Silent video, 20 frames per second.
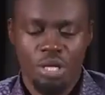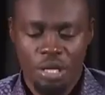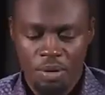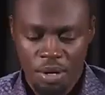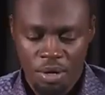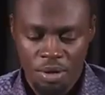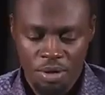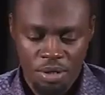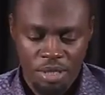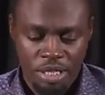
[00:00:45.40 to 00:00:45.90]
Today
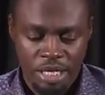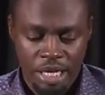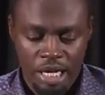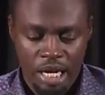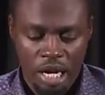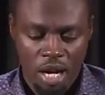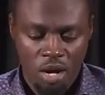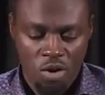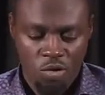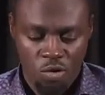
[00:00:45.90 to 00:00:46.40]
we're going to
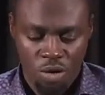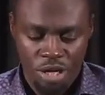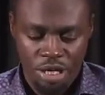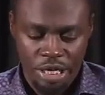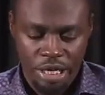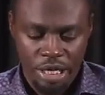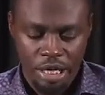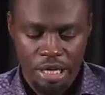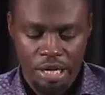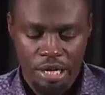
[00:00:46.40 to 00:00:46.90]
take our
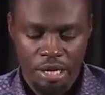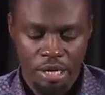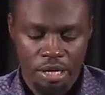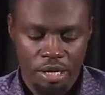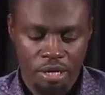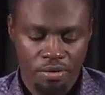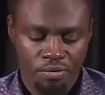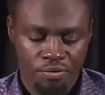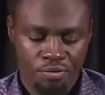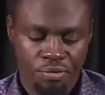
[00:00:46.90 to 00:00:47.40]
reading
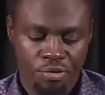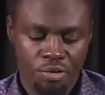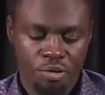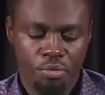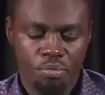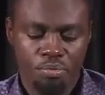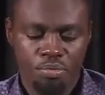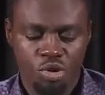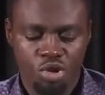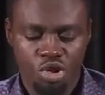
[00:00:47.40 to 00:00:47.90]
uh,
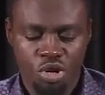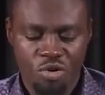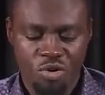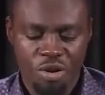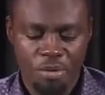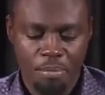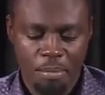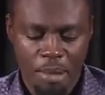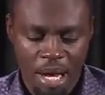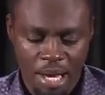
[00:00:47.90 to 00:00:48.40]
from
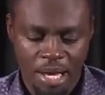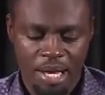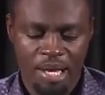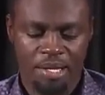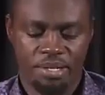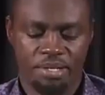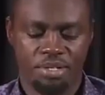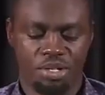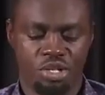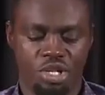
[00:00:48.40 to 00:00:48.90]

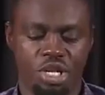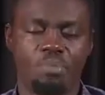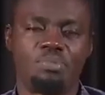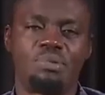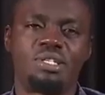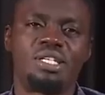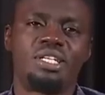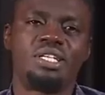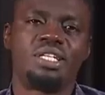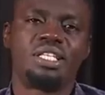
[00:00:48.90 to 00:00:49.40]
Jeremiah
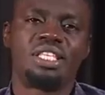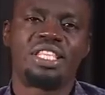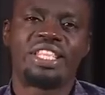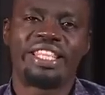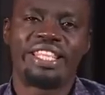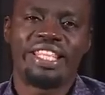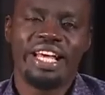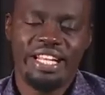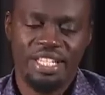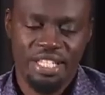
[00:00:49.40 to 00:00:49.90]
chapter
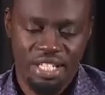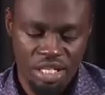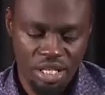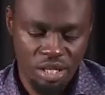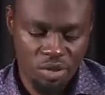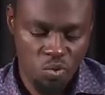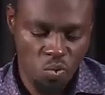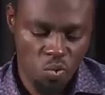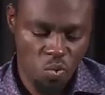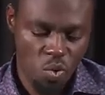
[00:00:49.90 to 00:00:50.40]

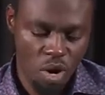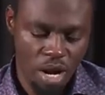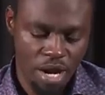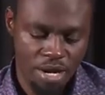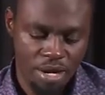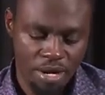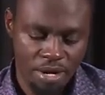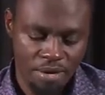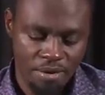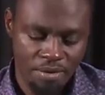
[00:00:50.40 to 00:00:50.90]

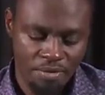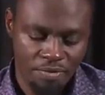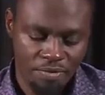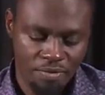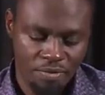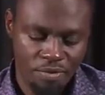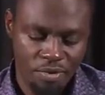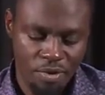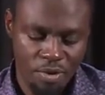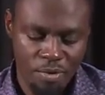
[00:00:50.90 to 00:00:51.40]

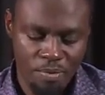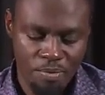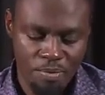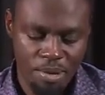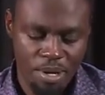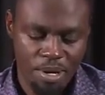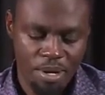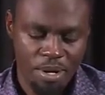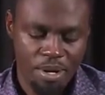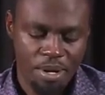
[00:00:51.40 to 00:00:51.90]
31
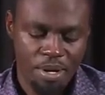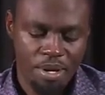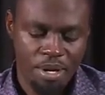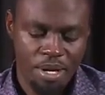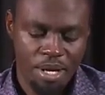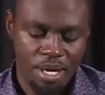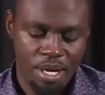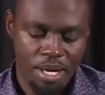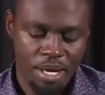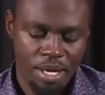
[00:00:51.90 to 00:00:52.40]

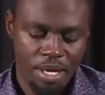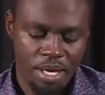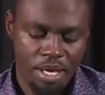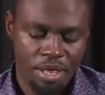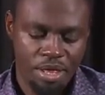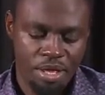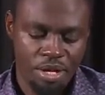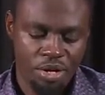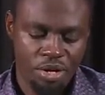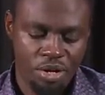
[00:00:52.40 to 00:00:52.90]
from
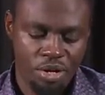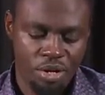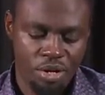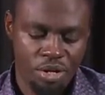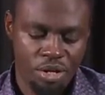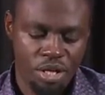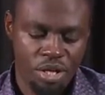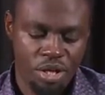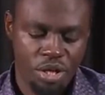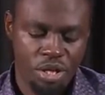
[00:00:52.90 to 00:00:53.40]
uh, the
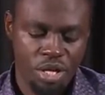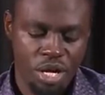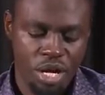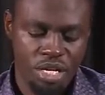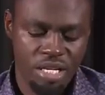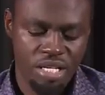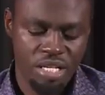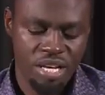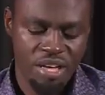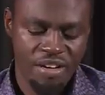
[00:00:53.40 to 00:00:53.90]

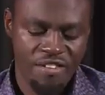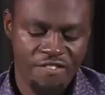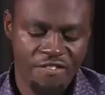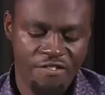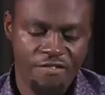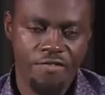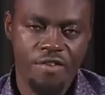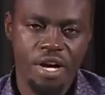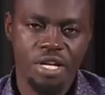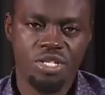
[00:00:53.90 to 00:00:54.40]

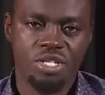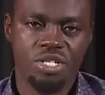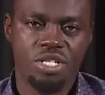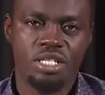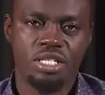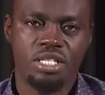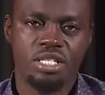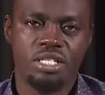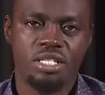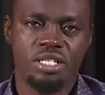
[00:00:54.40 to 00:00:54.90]

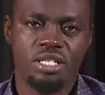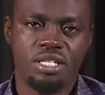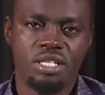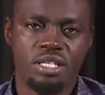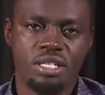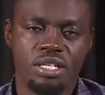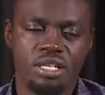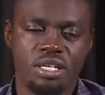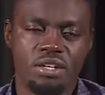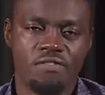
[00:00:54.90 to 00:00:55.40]
31st
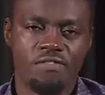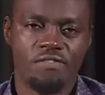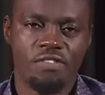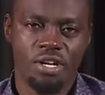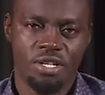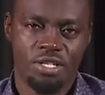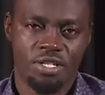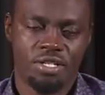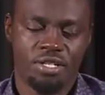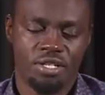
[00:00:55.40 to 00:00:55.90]

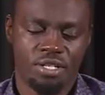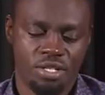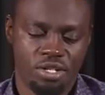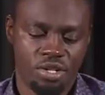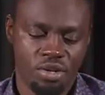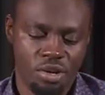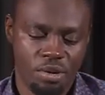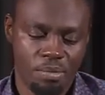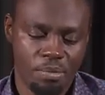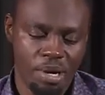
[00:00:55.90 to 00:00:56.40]
verse.
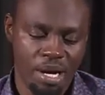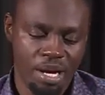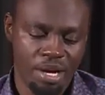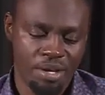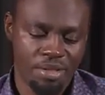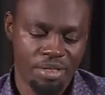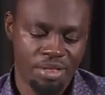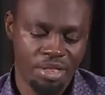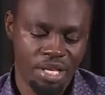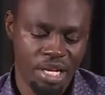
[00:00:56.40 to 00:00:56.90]

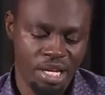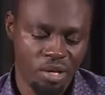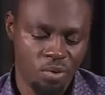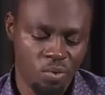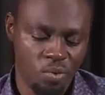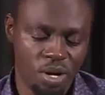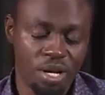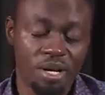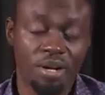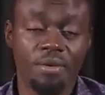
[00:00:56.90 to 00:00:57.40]
Jeremiah
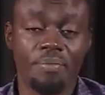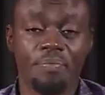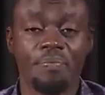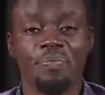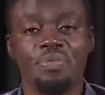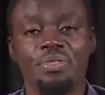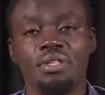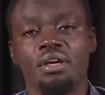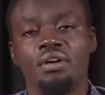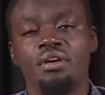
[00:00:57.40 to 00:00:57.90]
31
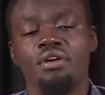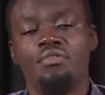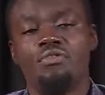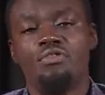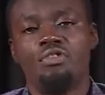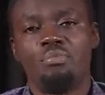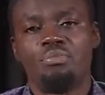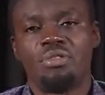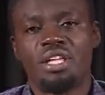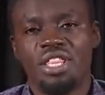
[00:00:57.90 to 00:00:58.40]

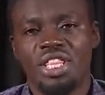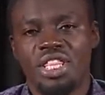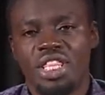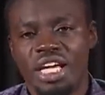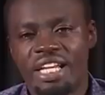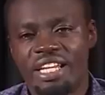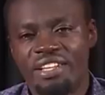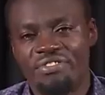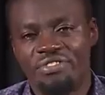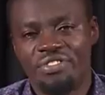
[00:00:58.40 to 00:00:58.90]
from the
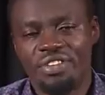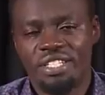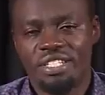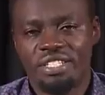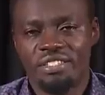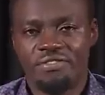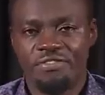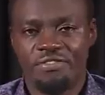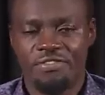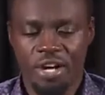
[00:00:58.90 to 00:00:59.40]

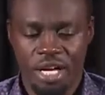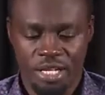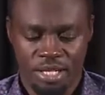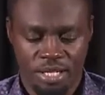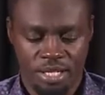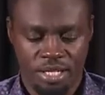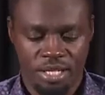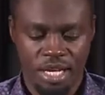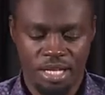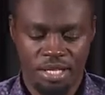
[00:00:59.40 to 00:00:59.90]
31st
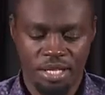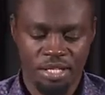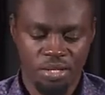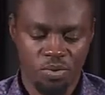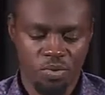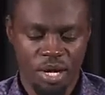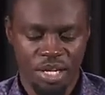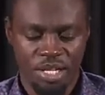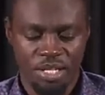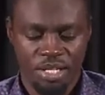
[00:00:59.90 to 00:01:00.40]
verse. And this
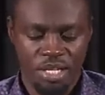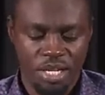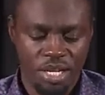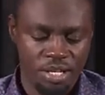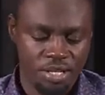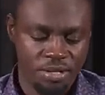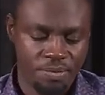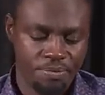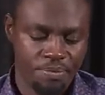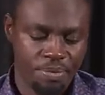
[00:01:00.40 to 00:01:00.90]
is what he
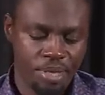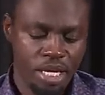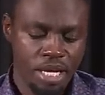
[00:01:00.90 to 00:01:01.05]
says.